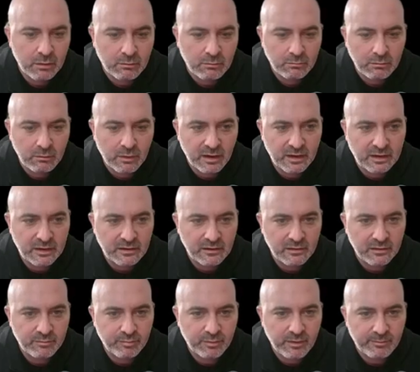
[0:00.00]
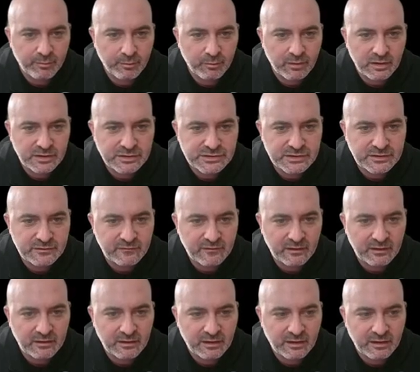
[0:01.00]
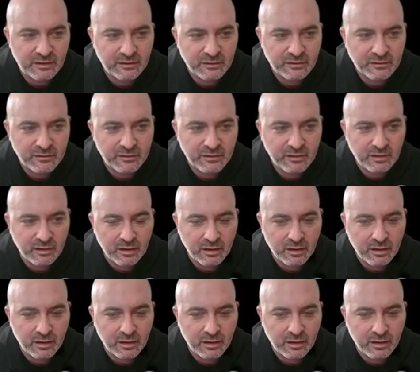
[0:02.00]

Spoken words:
right into the preparation. Take a nice